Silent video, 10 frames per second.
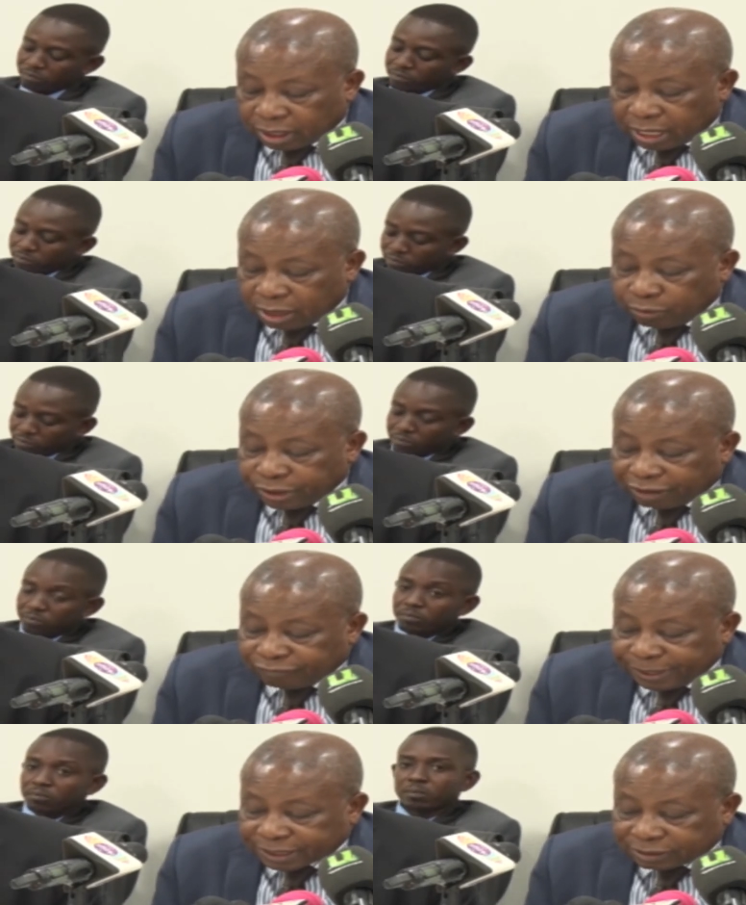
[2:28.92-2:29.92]
Speaker 1: and we have
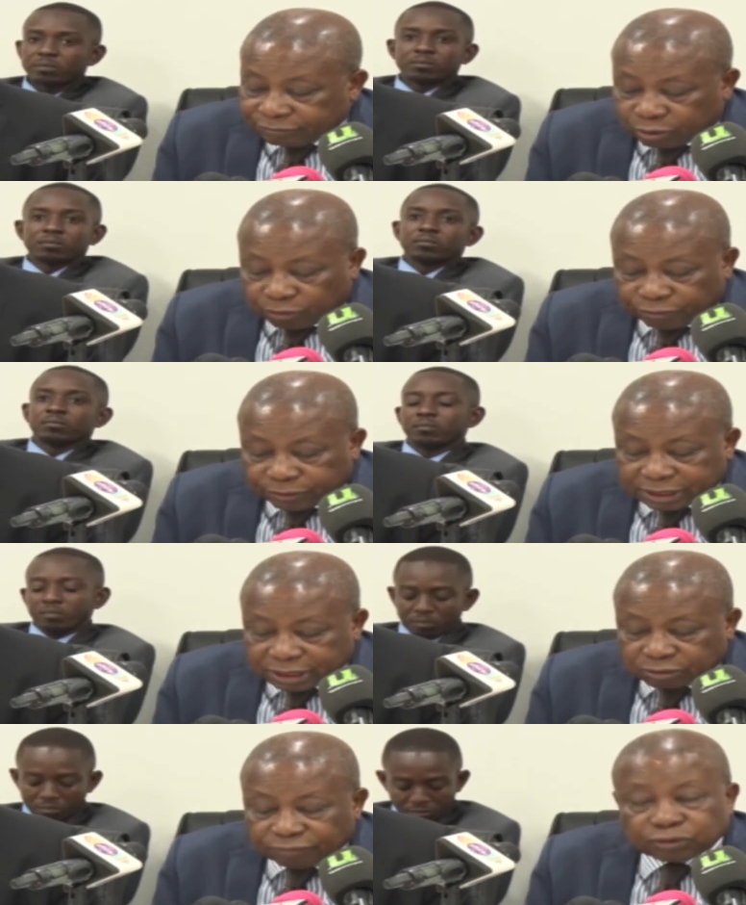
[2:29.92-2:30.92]
met the
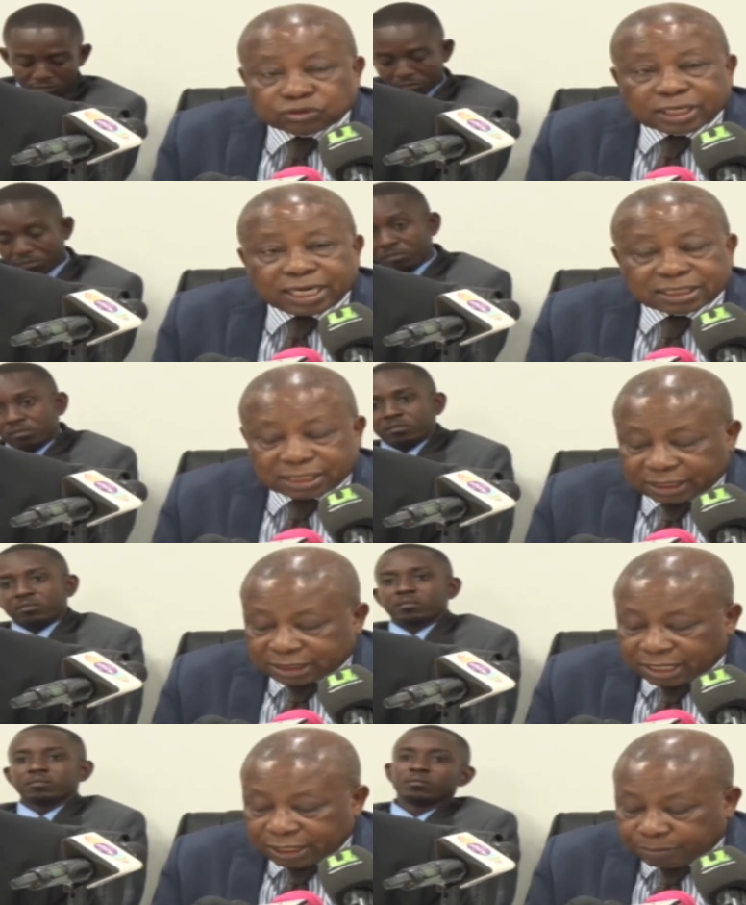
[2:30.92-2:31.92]
authorities of Kotoka
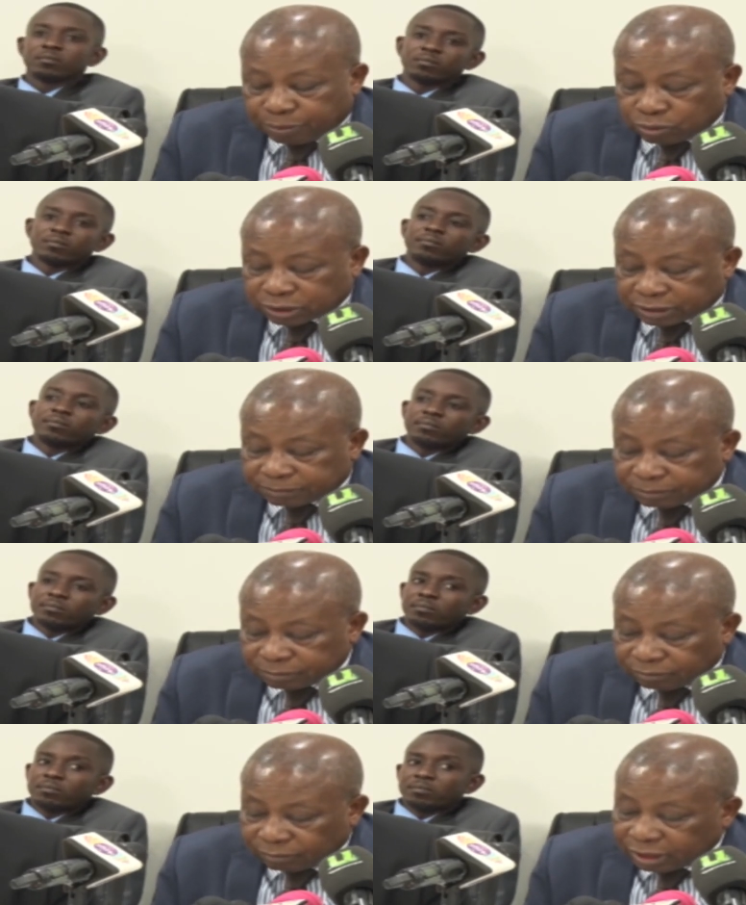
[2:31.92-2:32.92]
International Airport,
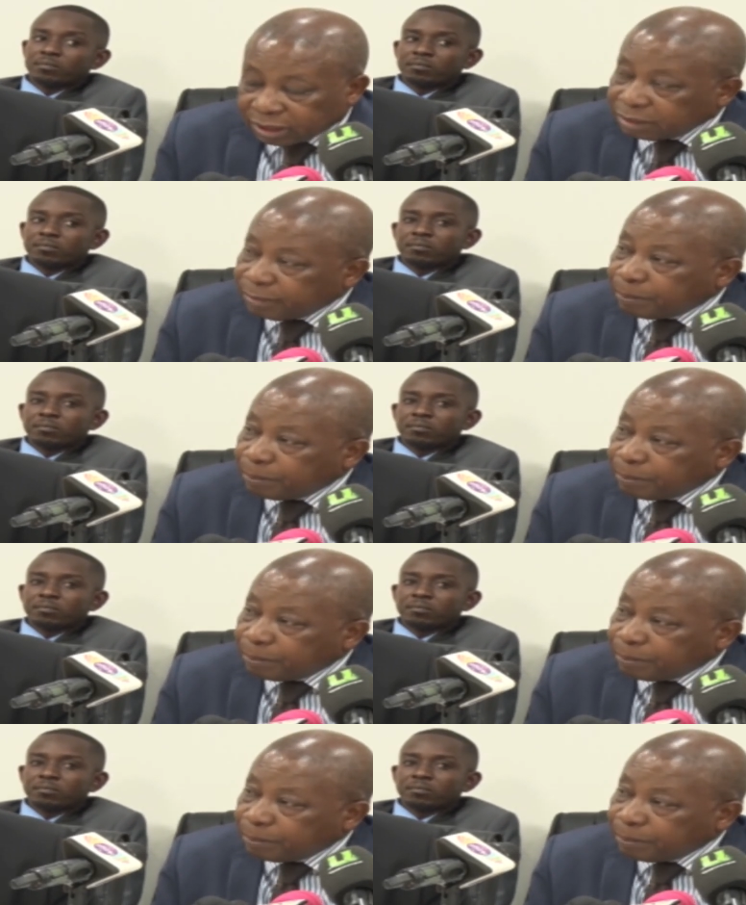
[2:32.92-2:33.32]
Tema